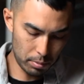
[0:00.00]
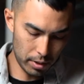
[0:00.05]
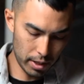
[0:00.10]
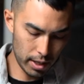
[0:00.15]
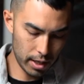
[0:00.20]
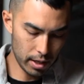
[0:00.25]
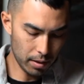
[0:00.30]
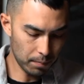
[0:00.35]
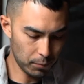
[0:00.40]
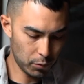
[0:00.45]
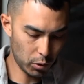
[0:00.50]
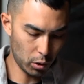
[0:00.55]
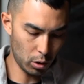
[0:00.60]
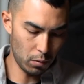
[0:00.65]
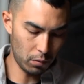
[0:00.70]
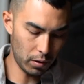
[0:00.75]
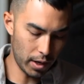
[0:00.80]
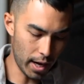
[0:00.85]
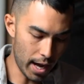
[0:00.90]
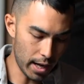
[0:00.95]
B, so
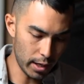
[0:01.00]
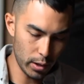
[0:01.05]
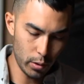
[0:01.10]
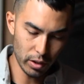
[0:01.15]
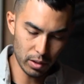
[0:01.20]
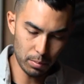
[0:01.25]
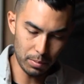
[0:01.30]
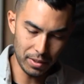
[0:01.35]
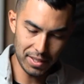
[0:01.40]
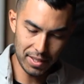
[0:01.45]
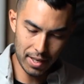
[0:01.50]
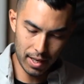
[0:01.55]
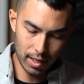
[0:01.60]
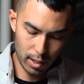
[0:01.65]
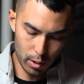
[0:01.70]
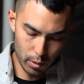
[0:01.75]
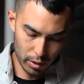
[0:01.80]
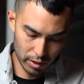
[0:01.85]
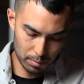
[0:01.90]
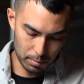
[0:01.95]
you've got U S B C to
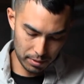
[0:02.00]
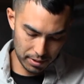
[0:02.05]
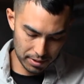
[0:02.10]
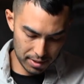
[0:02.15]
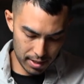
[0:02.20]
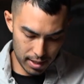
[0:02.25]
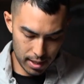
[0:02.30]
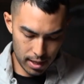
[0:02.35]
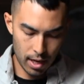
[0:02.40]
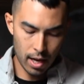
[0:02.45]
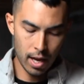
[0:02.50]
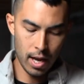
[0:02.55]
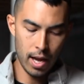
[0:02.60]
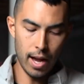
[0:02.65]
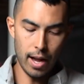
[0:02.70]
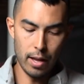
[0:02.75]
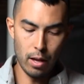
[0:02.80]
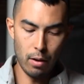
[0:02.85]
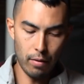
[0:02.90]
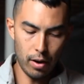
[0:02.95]
U S B C,
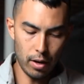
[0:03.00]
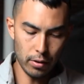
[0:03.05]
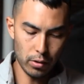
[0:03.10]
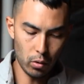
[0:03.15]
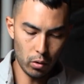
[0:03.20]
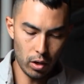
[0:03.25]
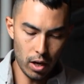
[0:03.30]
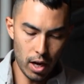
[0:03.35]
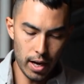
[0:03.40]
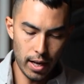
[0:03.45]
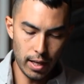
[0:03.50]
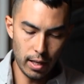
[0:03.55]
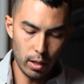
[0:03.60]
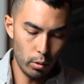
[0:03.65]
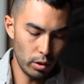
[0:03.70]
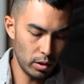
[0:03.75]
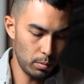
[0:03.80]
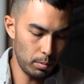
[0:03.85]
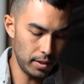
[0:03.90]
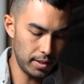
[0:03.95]
and you've also got a
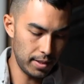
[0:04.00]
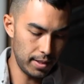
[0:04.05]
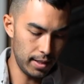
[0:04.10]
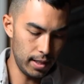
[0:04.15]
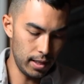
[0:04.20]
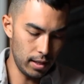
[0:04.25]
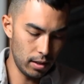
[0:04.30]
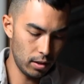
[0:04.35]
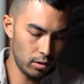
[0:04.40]
U S B C